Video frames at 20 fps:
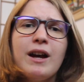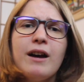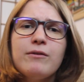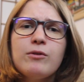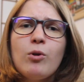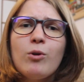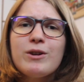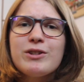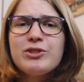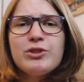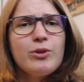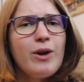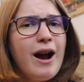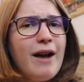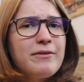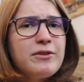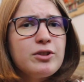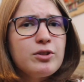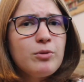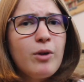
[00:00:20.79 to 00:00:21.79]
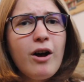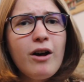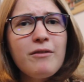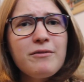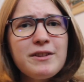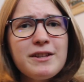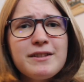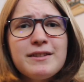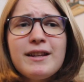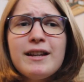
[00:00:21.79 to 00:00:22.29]
Of course, you don't have to do all
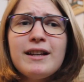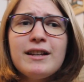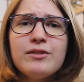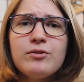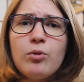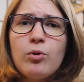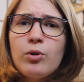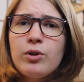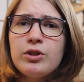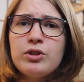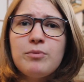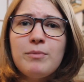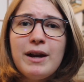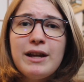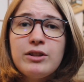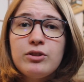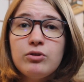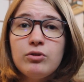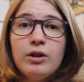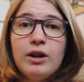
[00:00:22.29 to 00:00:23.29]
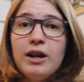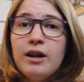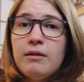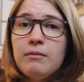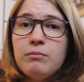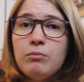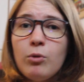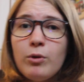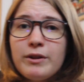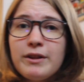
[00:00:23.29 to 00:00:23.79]
of these things or you might do
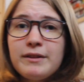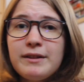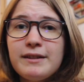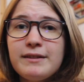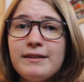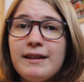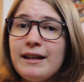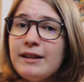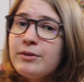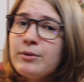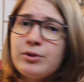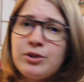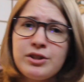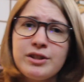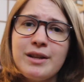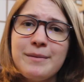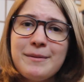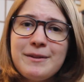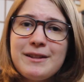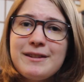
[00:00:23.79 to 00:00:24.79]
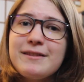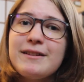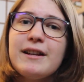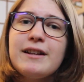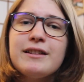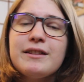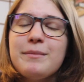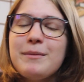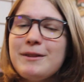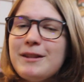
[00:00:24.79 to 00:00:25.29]
more than these things or just some of these things,